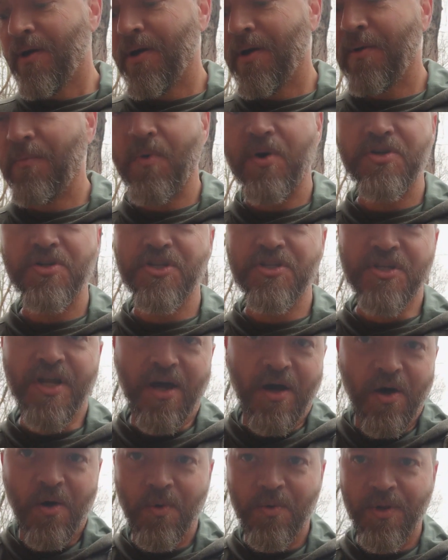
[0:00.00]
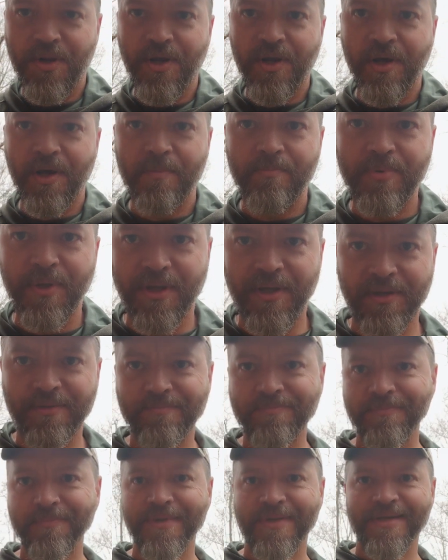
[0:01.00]
where it's just not holding up,
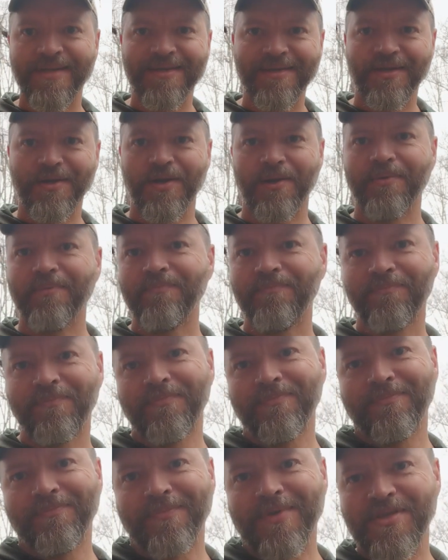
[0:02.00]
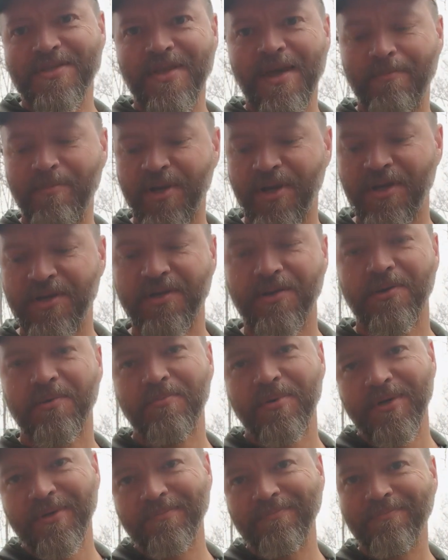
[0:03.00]
and you know, is it that big a
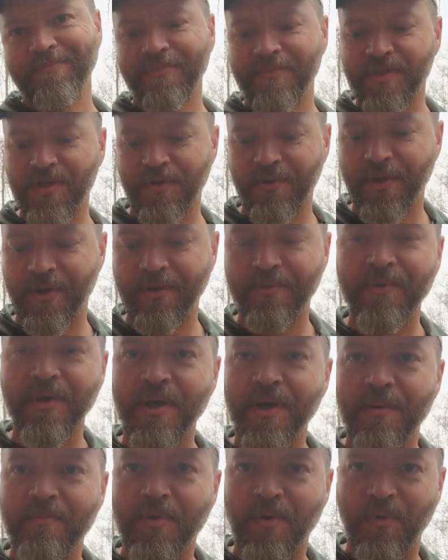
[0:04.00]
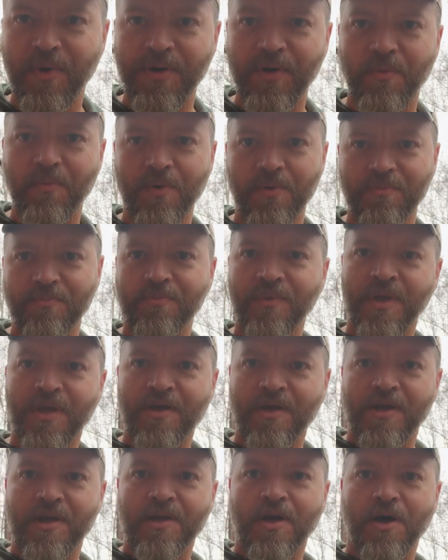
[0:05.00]
deal? But don't know. But really don't want
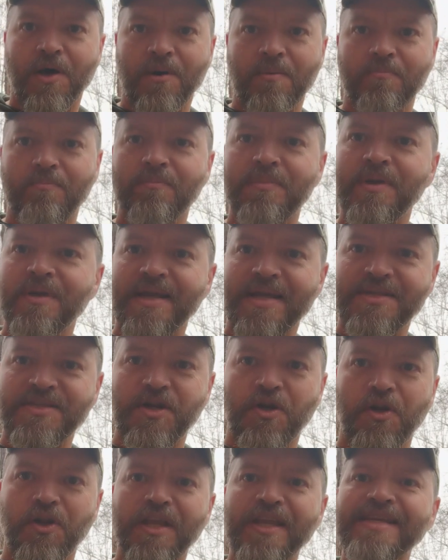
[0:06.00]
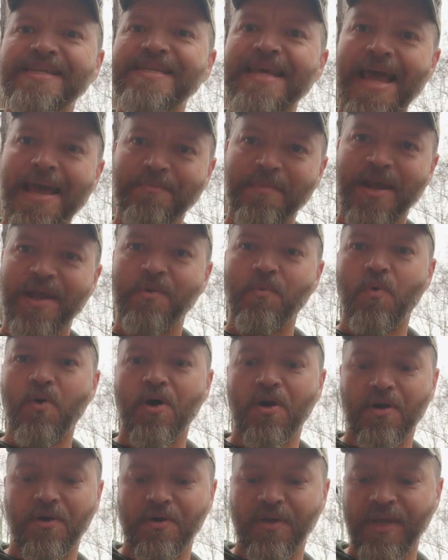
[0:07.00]
necessarily contaminated
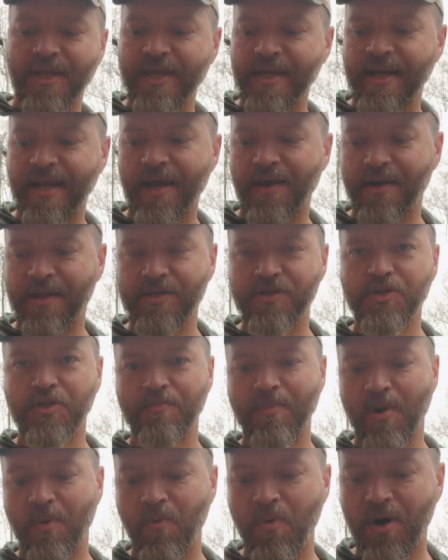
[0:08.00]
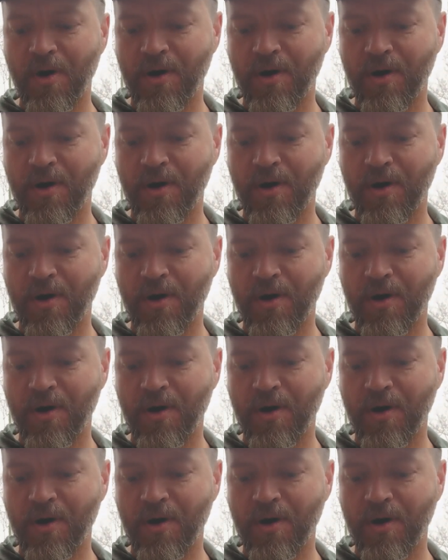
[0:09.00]
water leaking down into my